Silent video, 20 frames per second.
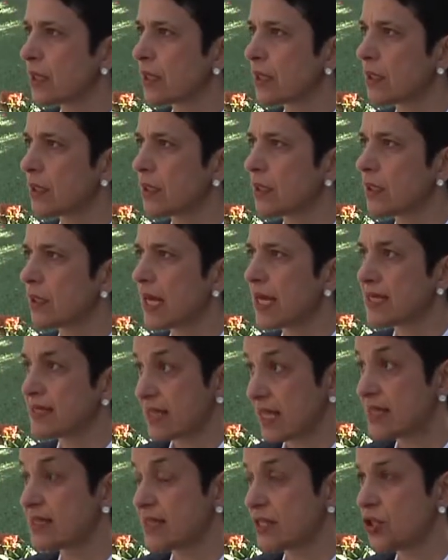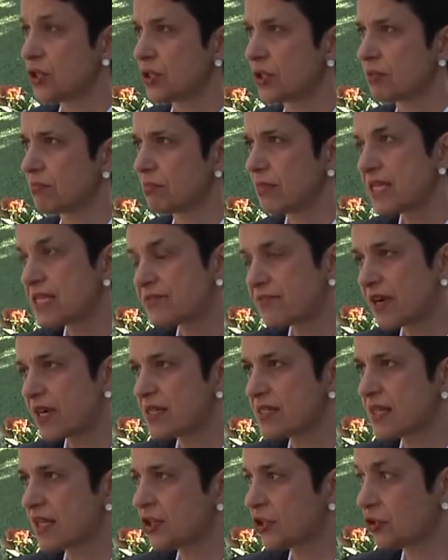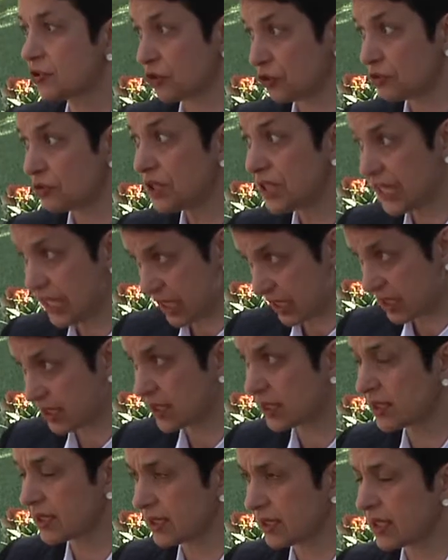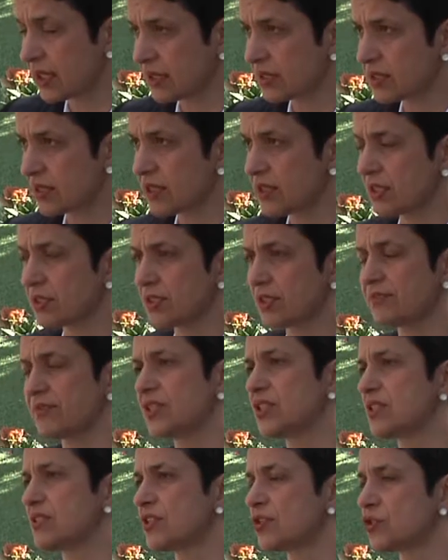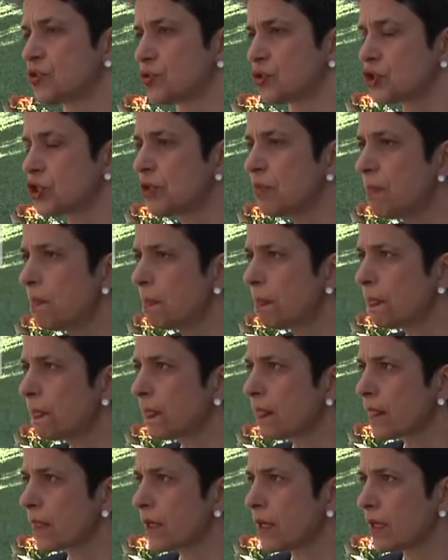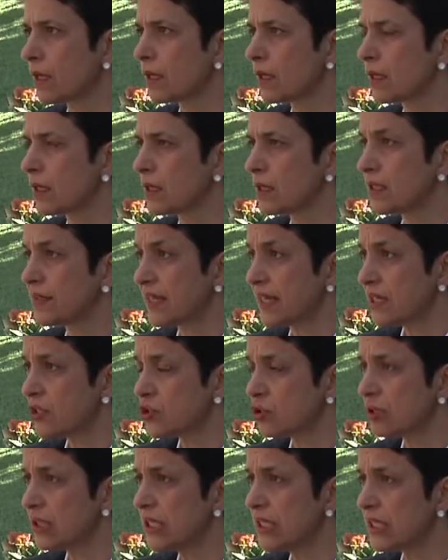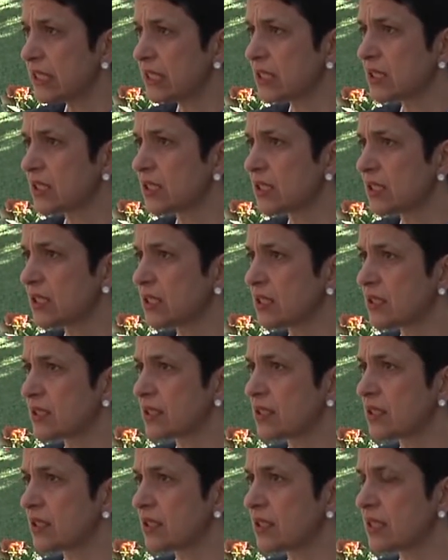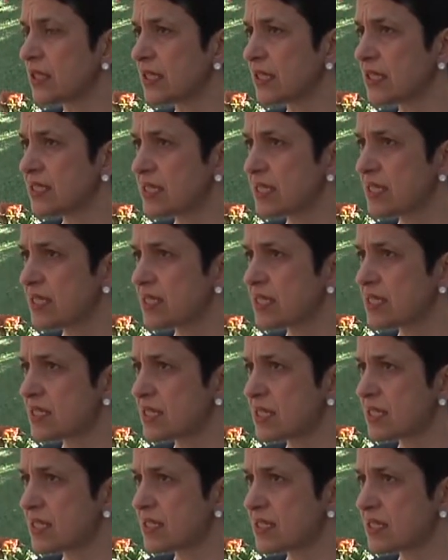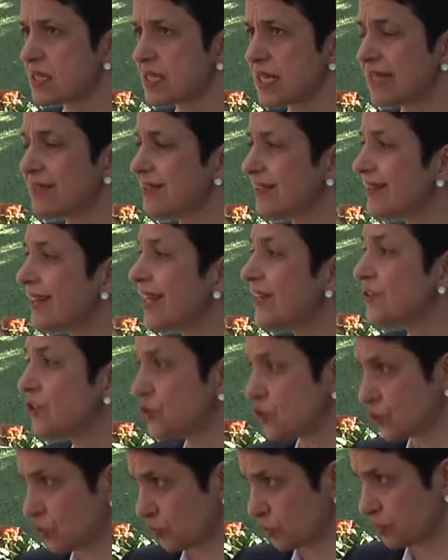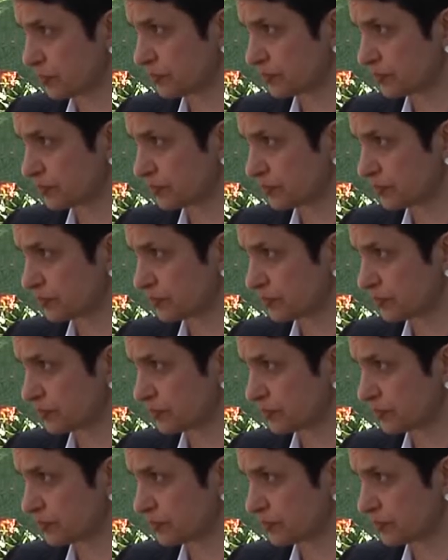Uh, as, as, a, as far as I know, unique uh, alternative institution. Uh, it actually uh, exists since 1982